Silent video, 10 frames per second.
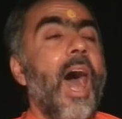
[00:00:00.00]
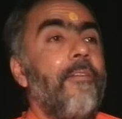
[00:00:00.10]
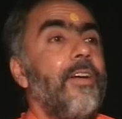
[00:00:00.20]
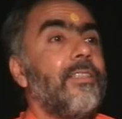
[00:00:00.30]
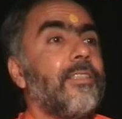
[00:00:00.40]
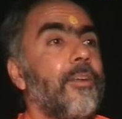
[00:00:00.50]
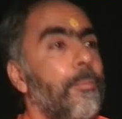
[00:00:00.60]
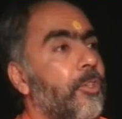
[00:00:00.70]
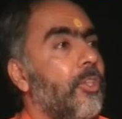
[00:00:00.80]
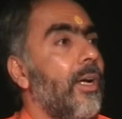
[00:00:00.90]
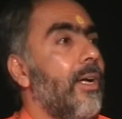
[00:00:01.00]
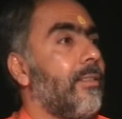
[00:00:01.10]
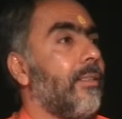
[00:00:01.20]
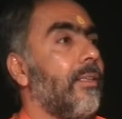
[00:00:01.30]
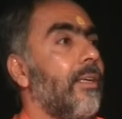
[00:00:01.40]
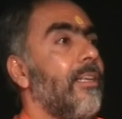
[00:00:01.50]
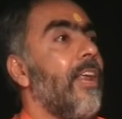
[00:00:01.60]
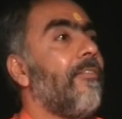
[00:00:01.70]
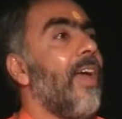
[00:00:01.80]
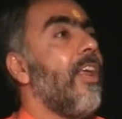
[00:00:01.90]
our scriptures,
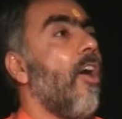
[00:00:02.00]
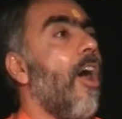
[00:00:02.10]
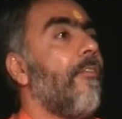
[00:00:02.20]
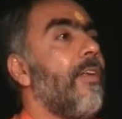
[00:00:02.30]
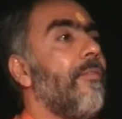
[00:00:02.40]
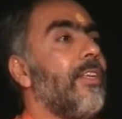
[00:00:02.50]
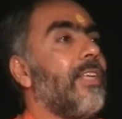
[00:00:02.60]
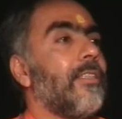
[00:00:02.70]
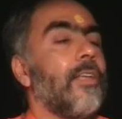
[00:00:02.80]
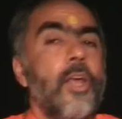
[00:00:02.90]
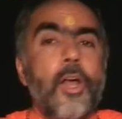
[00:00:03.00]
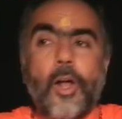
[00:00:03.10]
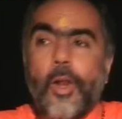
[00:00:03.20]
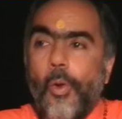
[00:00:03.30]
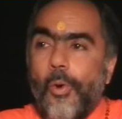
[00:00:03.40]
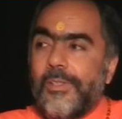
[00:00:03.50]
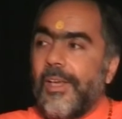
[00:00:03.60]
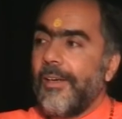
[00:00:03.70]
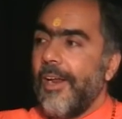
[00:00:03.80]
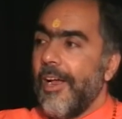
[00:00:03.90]
that very often we just close
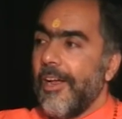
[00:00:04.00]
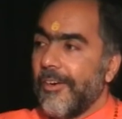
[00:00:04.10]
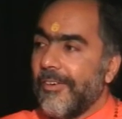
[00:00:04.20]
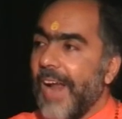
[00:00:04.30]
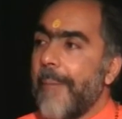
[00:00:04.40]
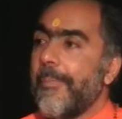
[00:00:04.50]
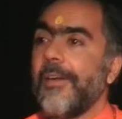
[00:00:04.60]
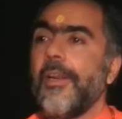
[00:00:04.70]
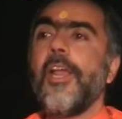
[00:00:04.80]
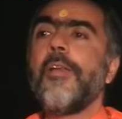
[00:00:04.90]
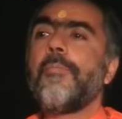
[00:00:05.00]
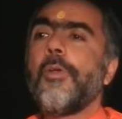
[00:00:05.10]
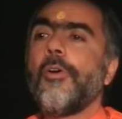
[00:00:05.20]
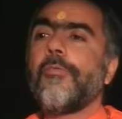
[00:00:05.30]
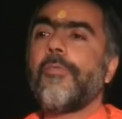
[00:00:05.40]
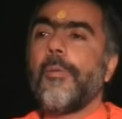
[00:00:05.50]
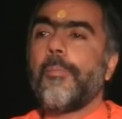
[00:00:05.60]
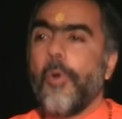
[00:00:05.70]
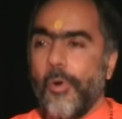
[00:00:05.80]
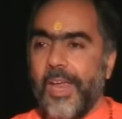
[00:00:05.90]
it, wrap it in beautiful
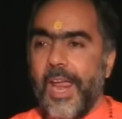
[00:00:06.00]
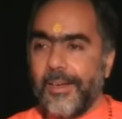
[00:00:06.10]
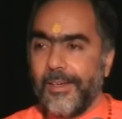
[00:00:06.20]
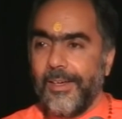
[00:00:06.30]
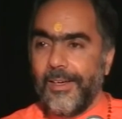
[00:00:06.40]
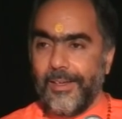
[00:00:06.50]
brocade.